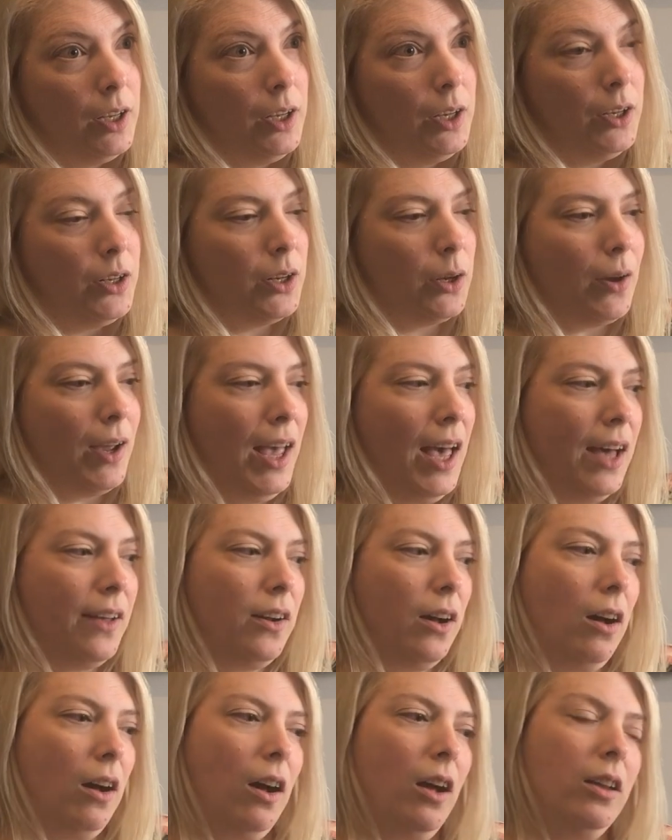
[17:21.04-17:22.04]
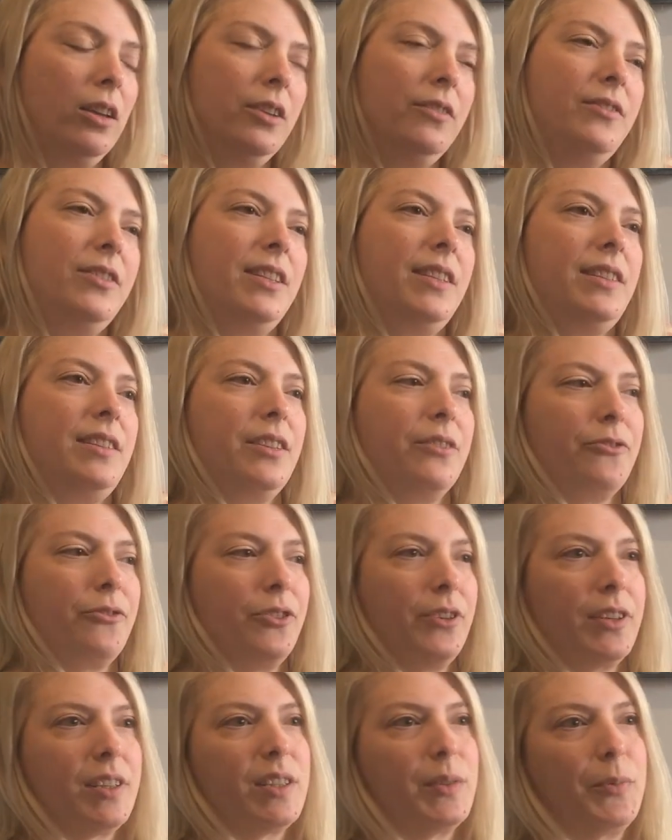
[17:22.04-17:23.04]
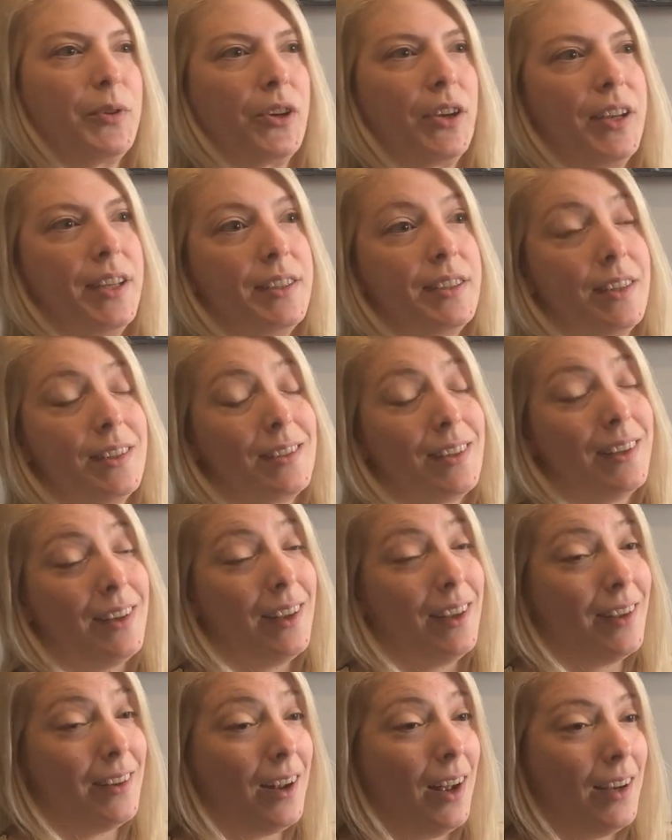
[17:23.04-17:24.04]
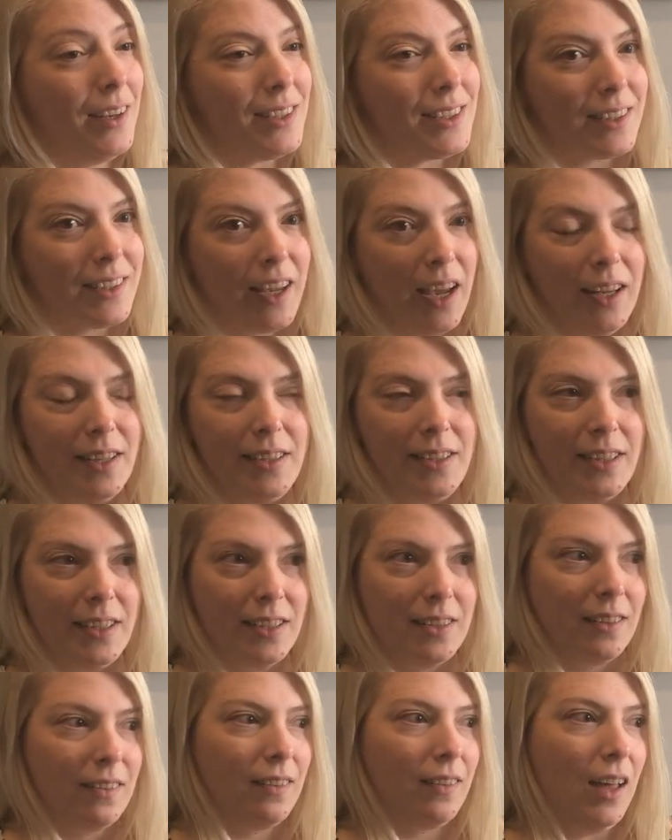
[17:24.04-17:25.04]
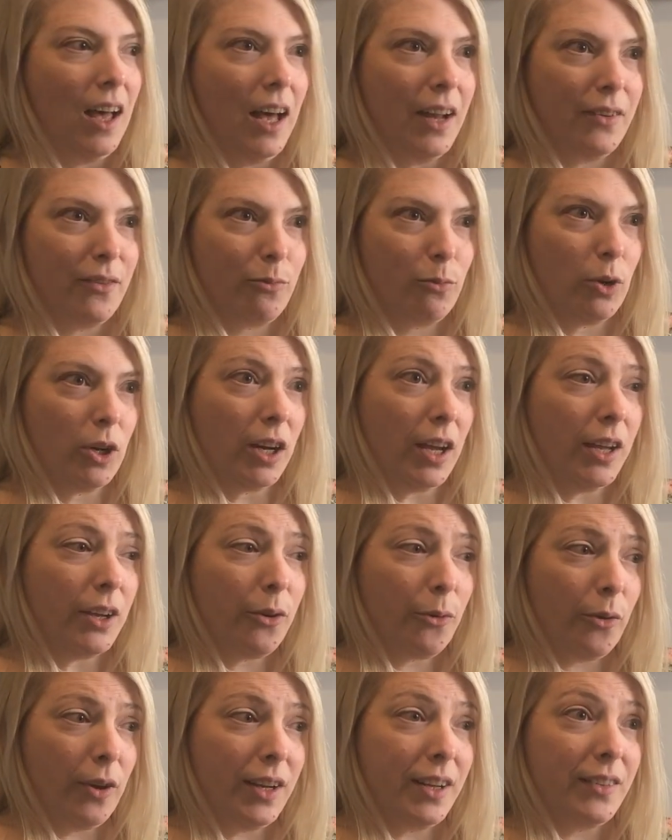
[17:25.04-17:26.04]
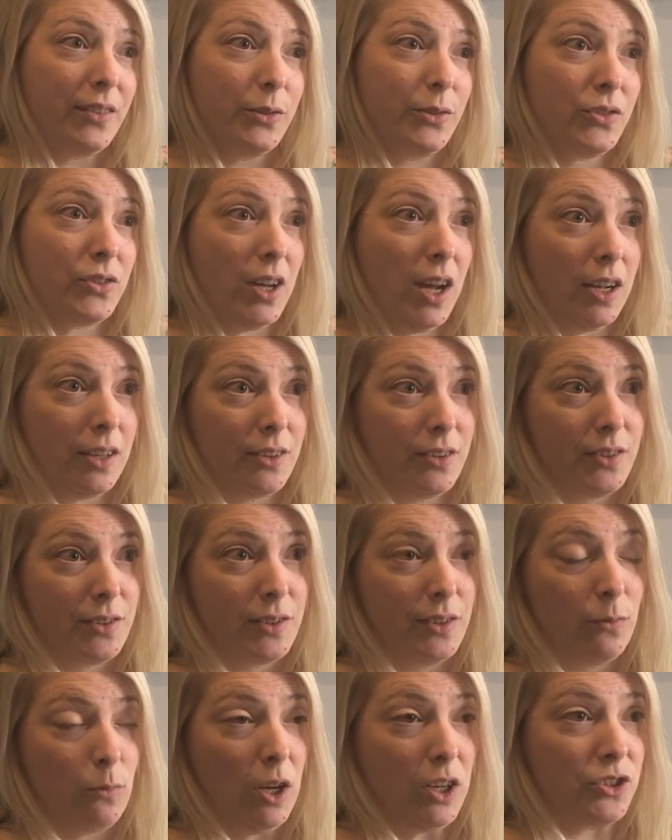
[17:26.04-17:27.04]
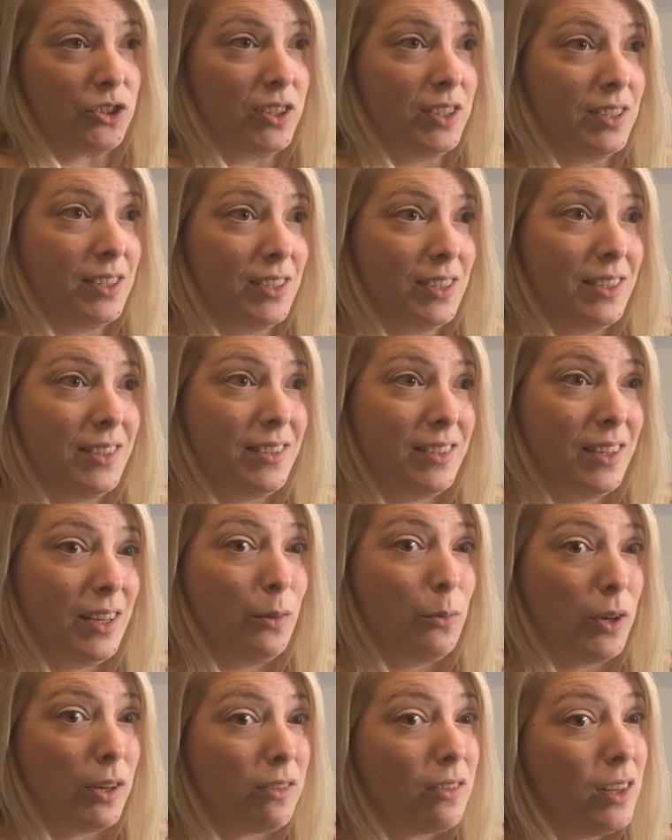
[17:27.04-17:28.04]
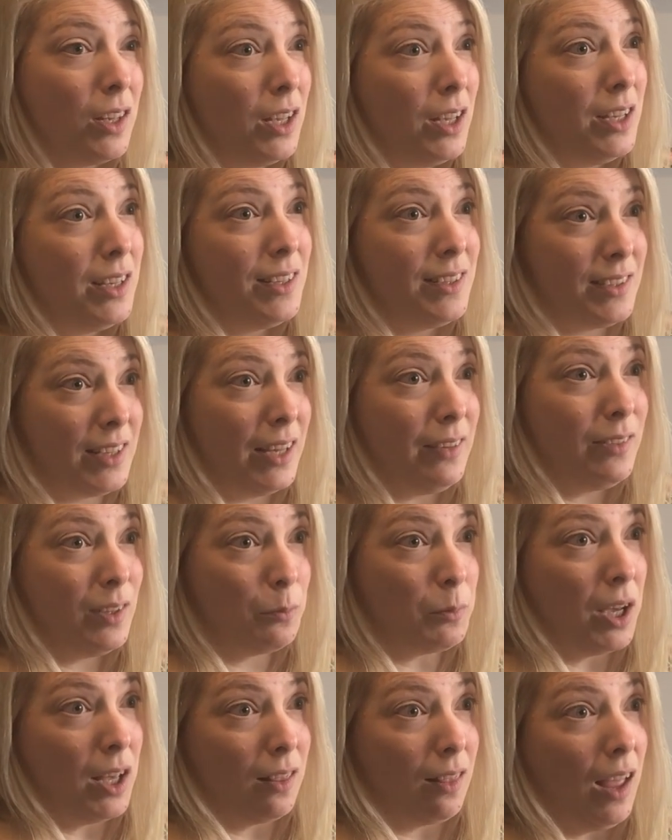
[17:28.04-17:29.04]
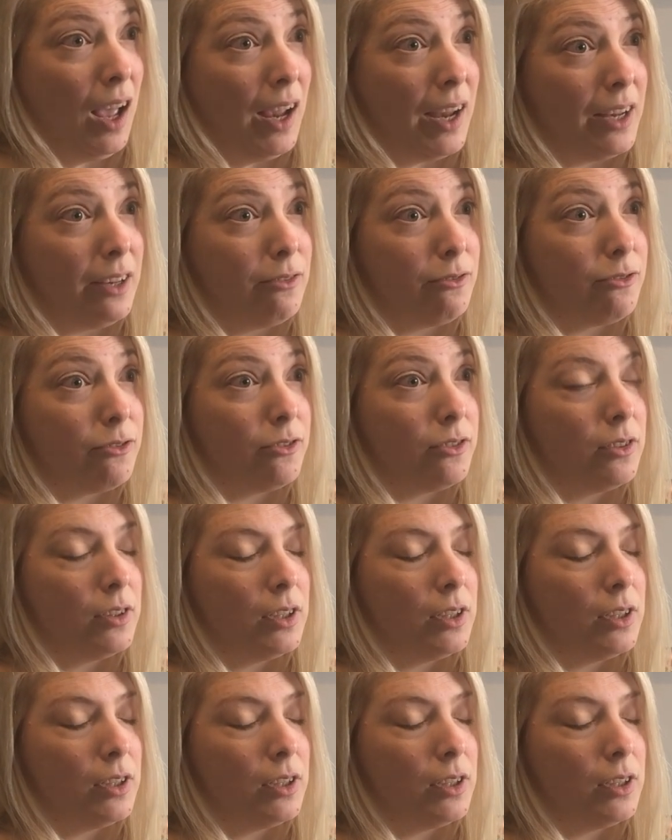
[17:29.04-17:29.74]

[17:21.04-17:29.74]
I had all of these different experiences, and honestly, I did a lot of work. I credit those doctors in Washington, D.C. with saving my life.